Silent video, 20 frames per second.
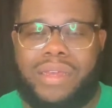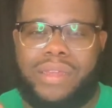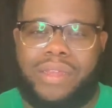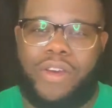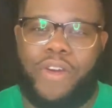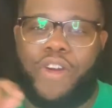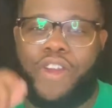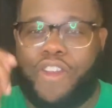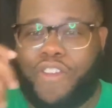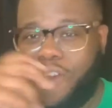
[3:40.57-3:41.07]

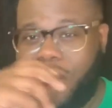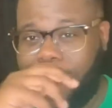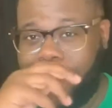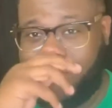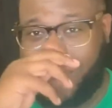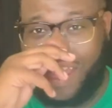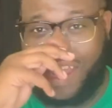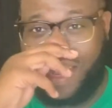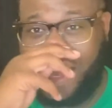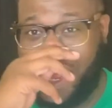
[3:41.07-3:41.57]
autograph
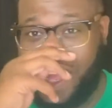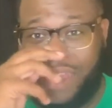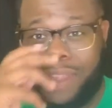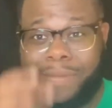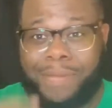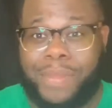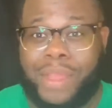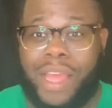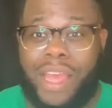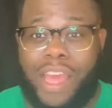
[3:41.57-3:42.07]
that day.
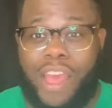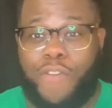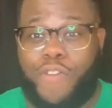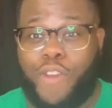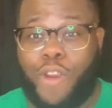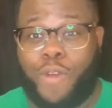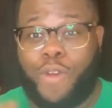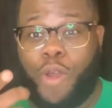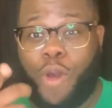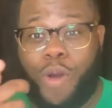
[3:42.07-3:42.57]
If you
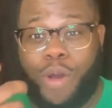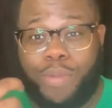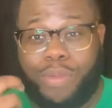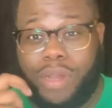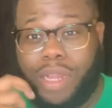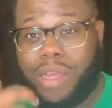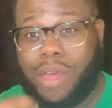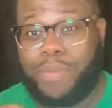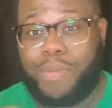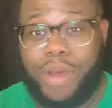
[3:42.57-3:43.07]
don't know him,
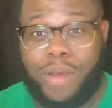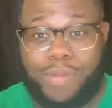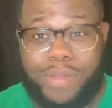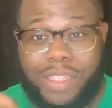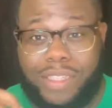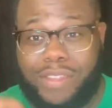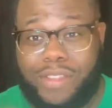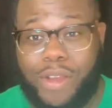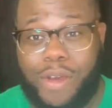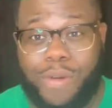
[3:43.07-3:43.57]
look him up.
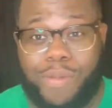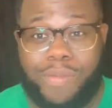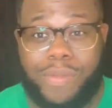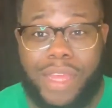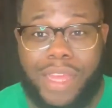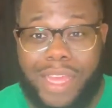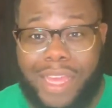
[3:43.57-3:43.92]
He's dope.